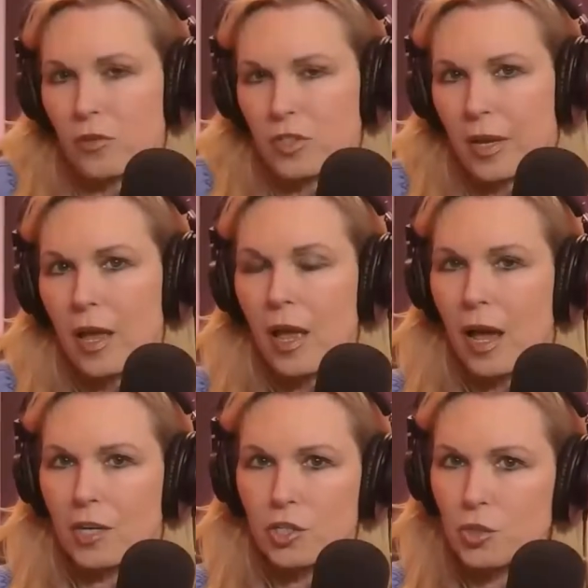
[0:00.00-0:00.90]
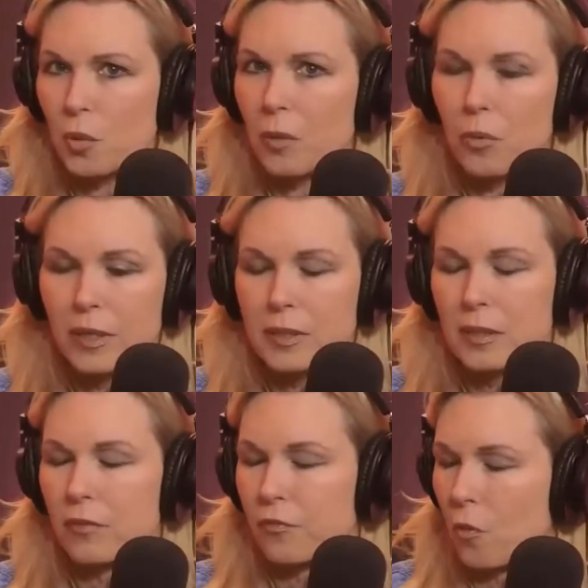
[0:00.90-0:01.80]
say, I just want a
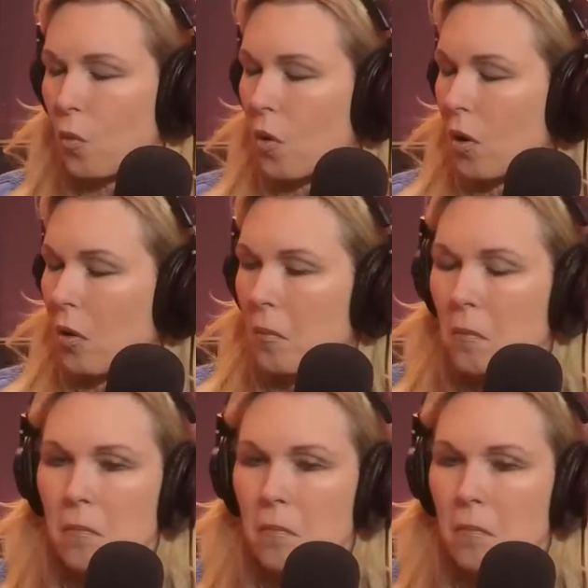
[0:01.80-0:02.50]
bracelet for